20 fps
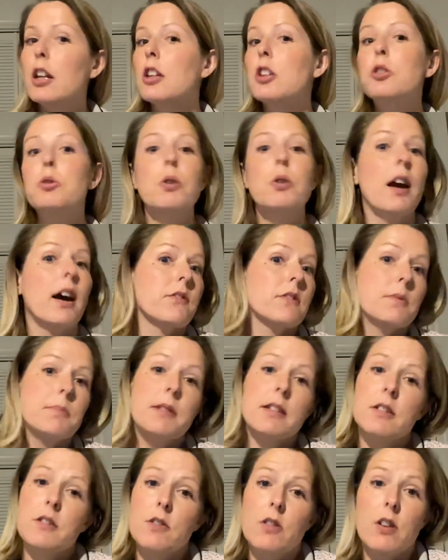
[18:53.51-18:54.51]
You have to
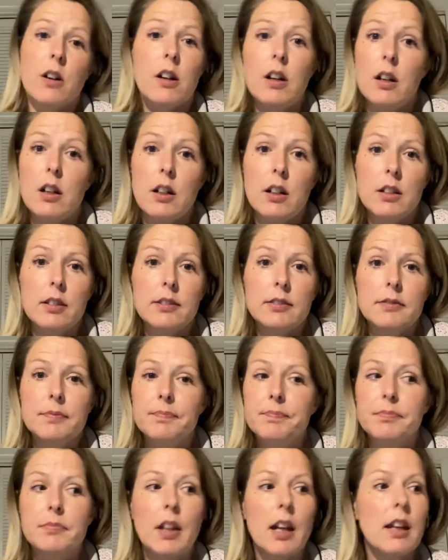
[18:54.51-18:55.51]
be strong.
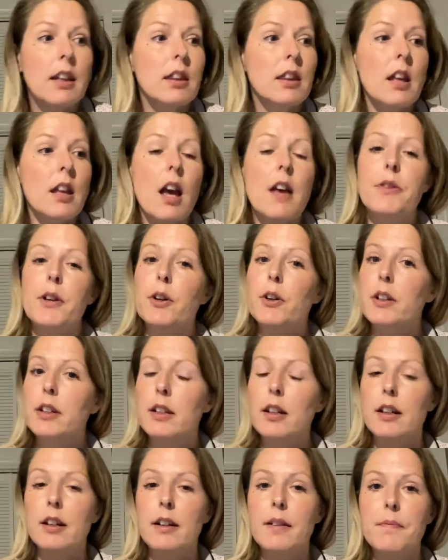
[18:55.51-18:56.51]
Like they're
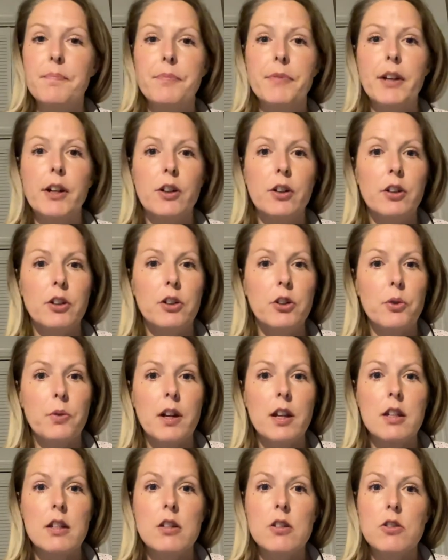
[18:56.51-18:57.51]
gonna, they're
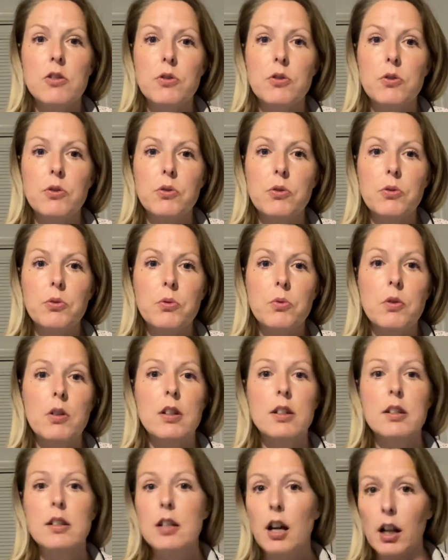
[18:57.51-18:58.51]
going to
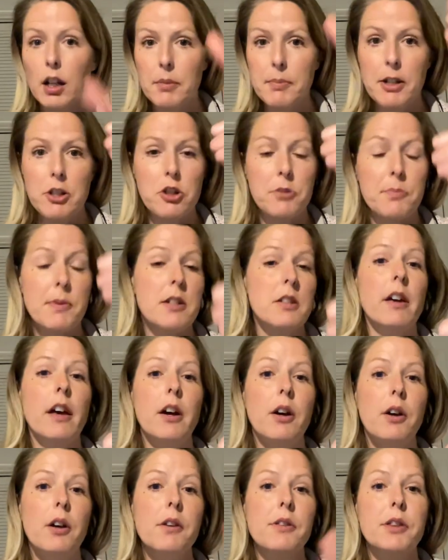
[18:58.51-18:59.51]
talk about your mental
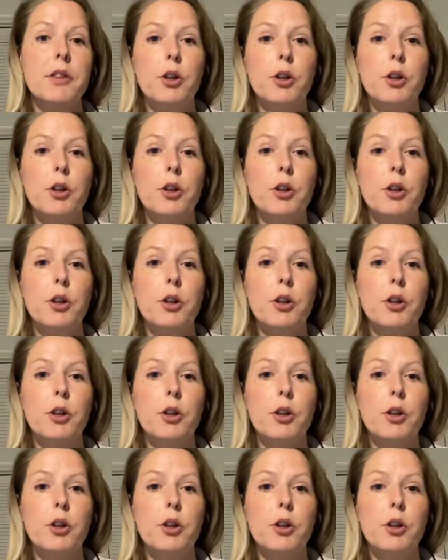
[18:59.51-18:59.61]
health.